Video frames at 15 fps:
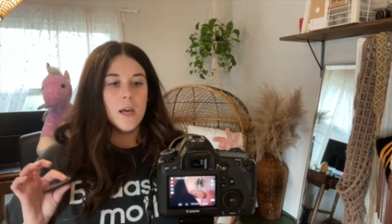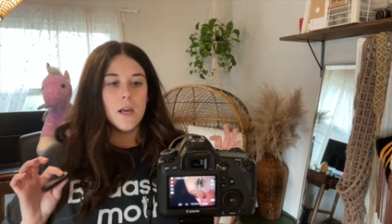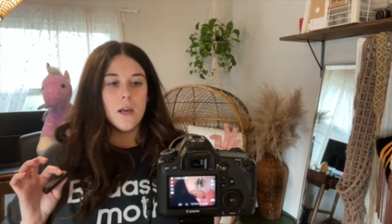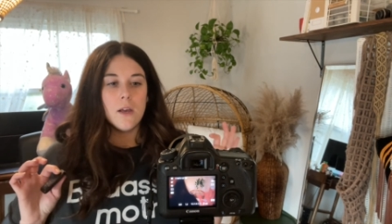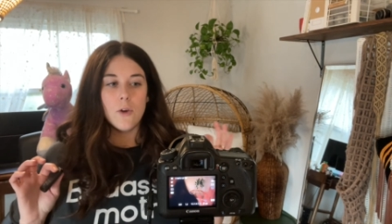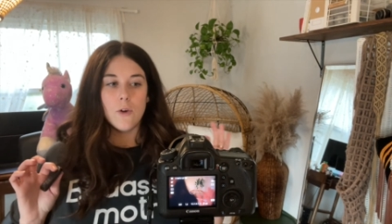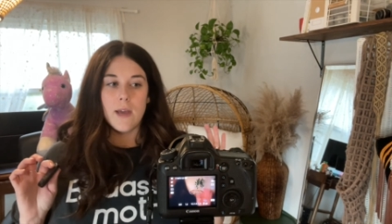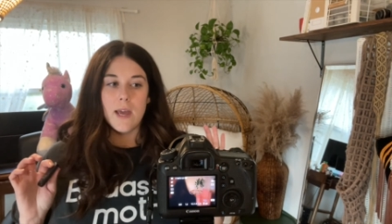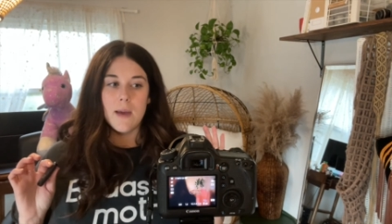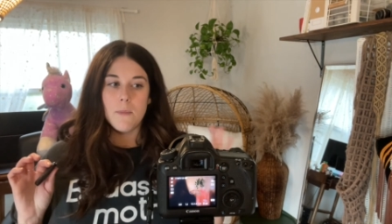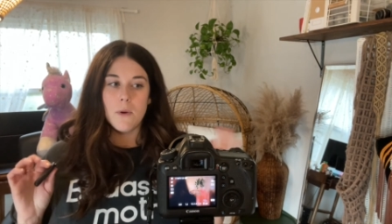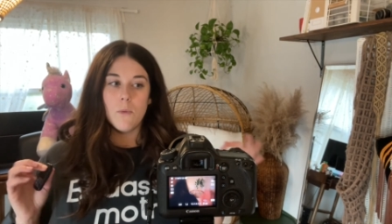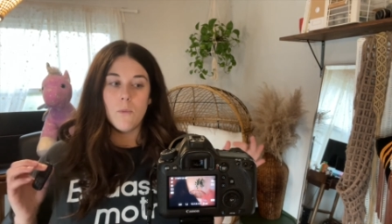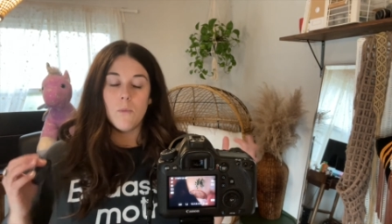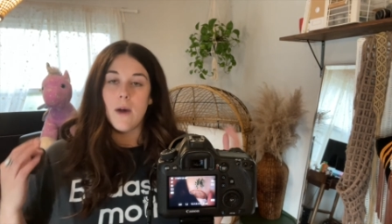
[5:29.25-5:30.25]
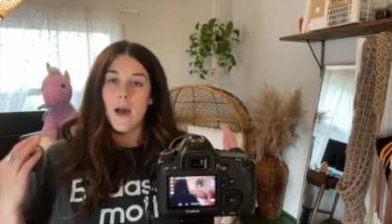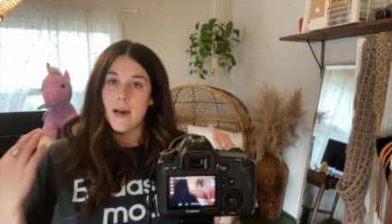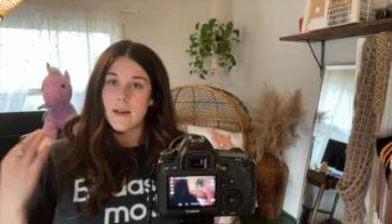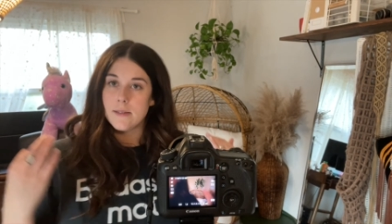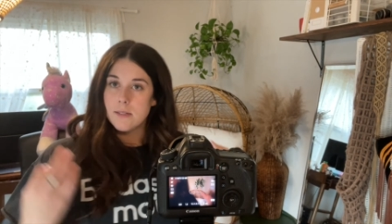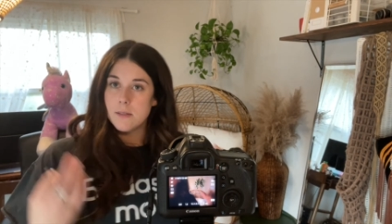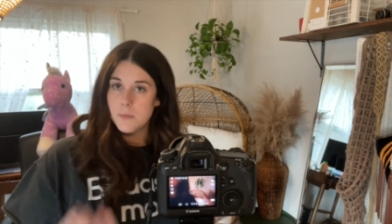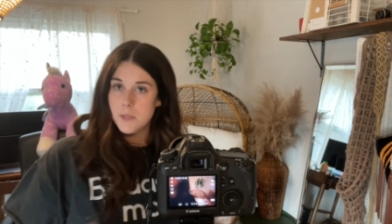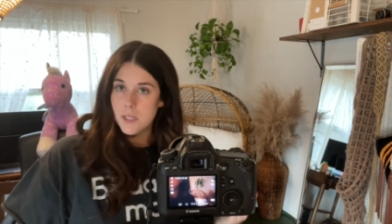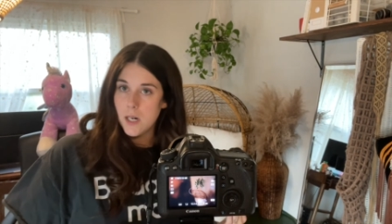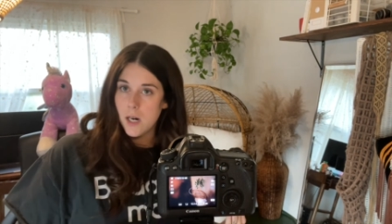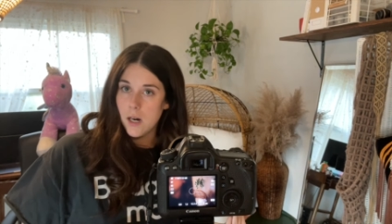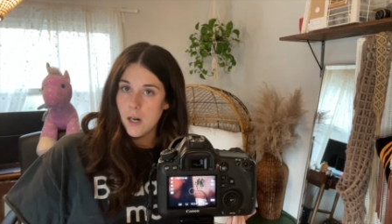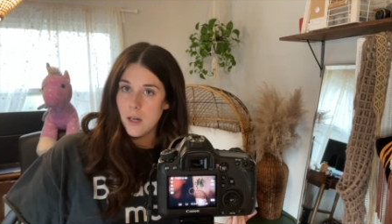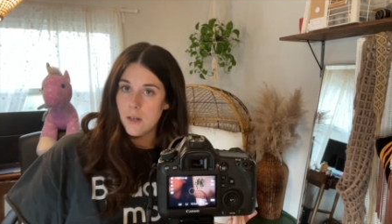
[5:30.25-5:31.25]
Your camera has to be
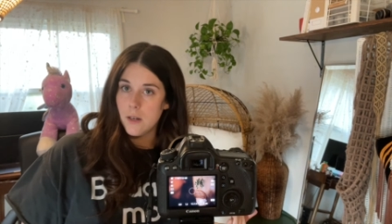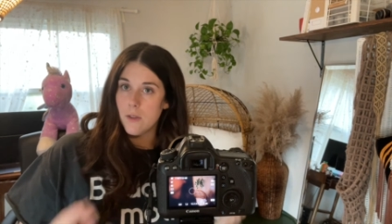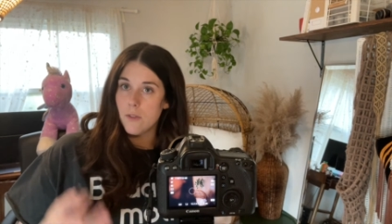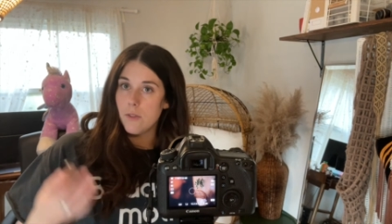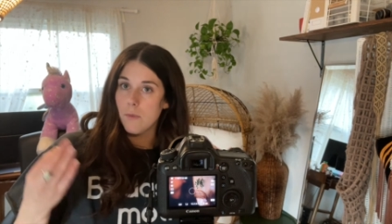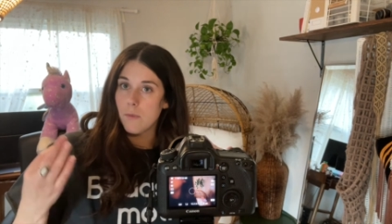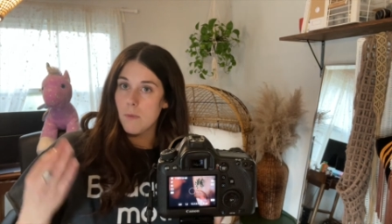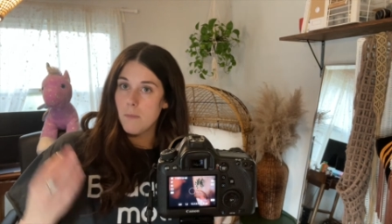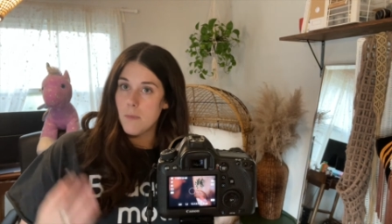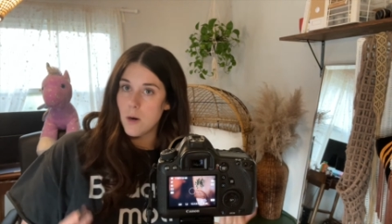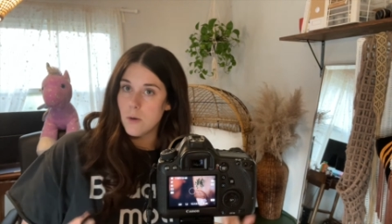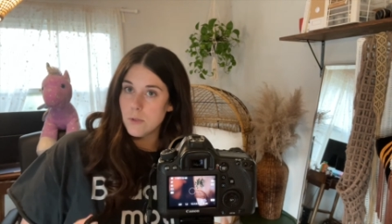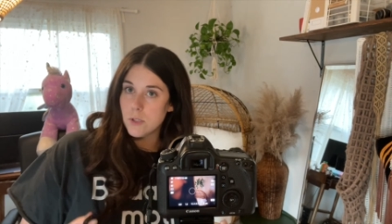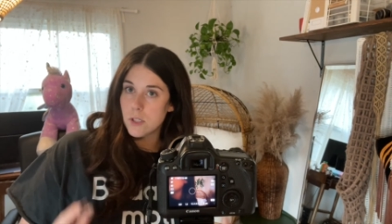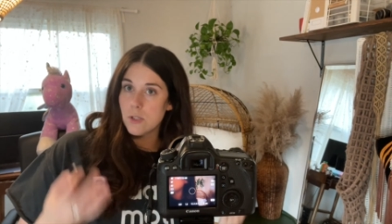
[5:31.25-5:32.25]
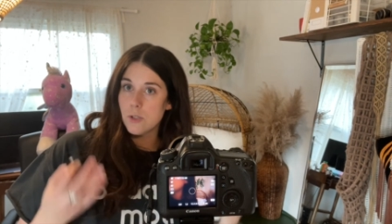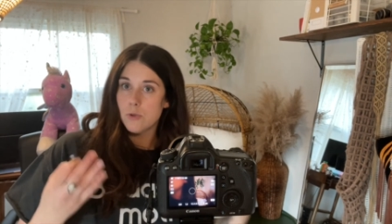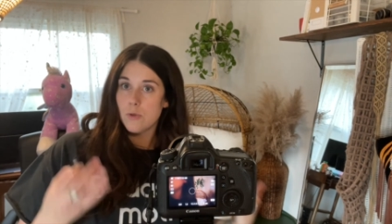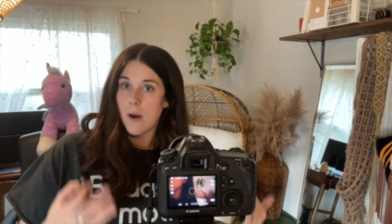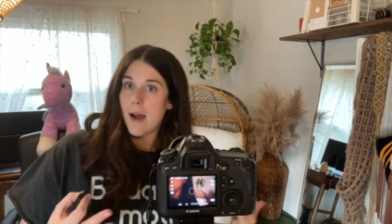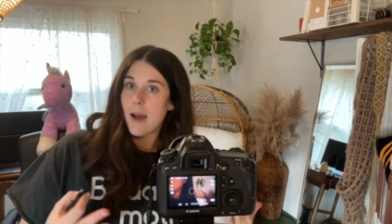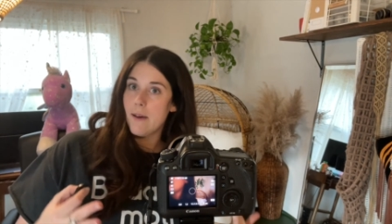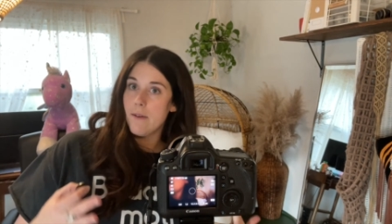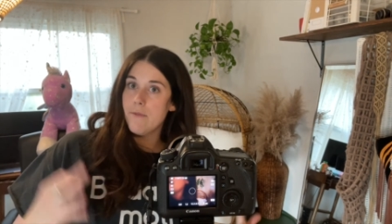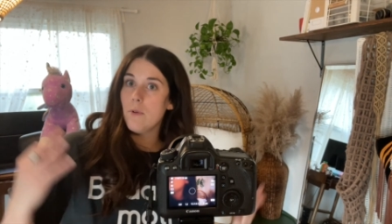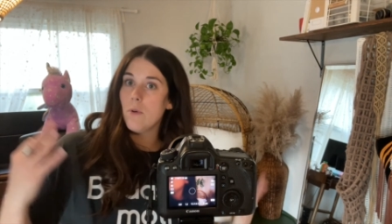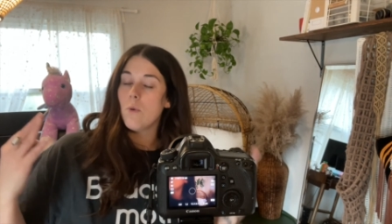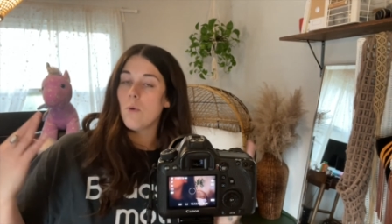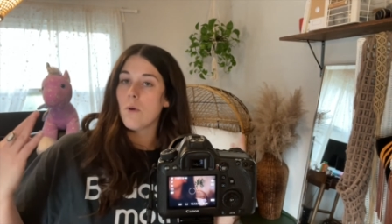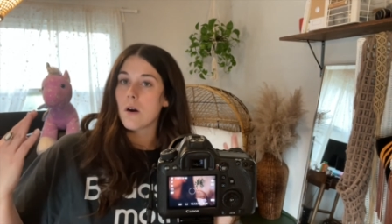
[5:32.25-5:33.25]
on the remote drive
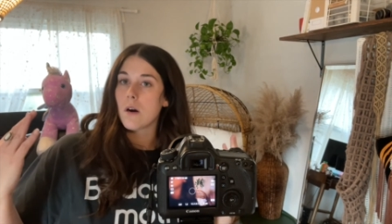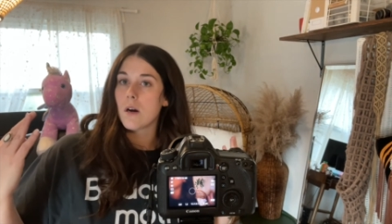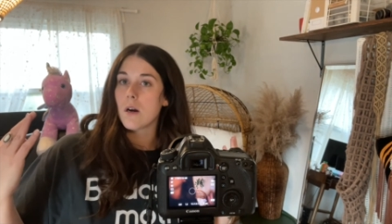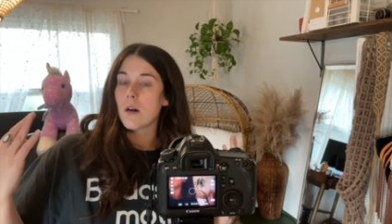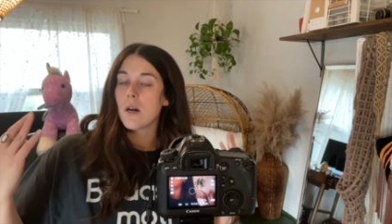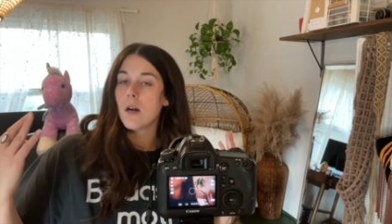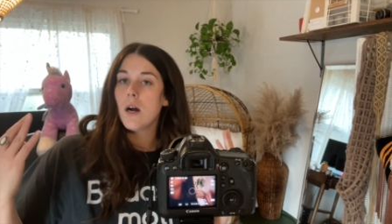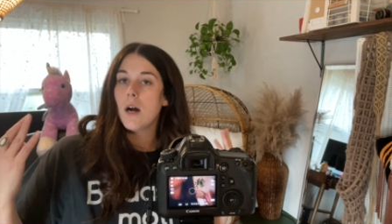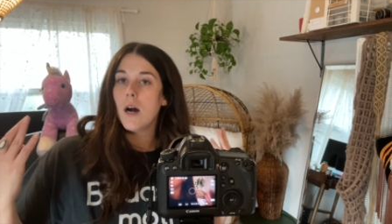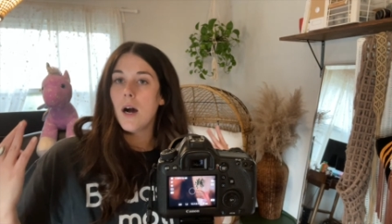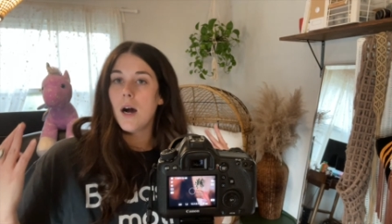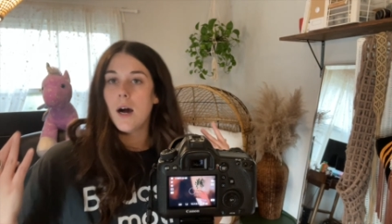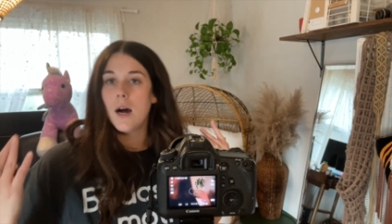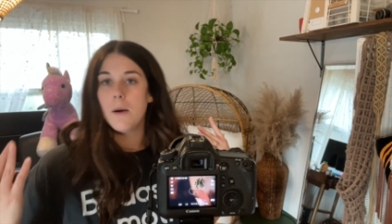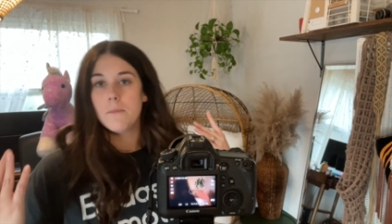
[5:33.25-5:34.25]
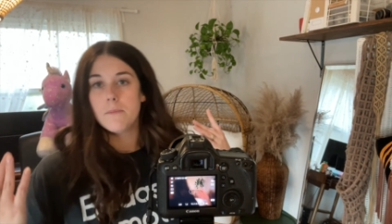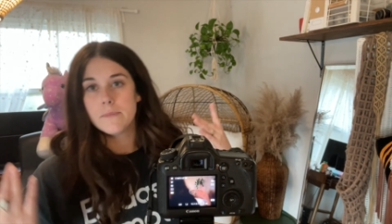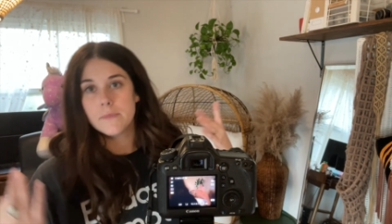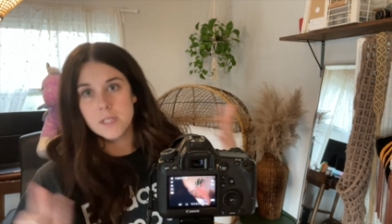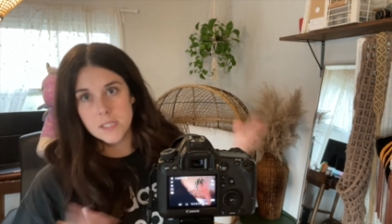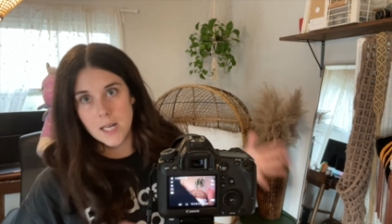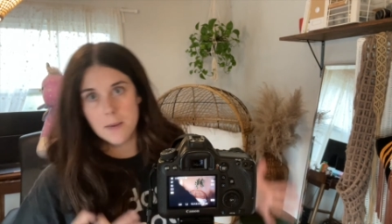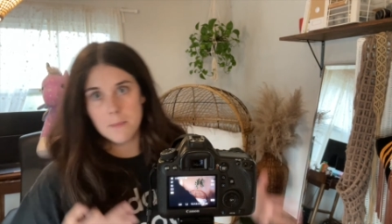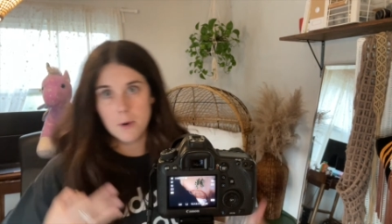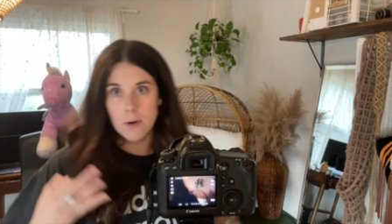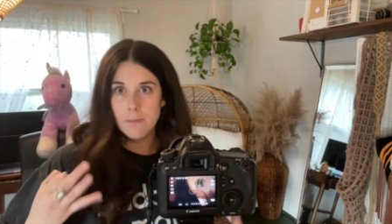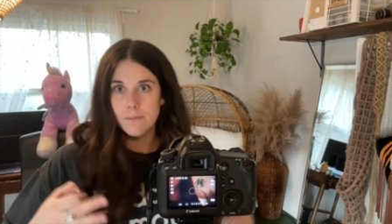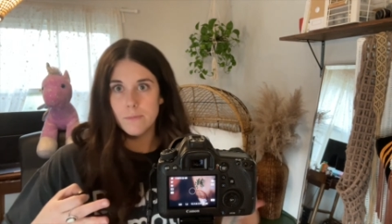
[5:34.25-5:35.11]
or the timer.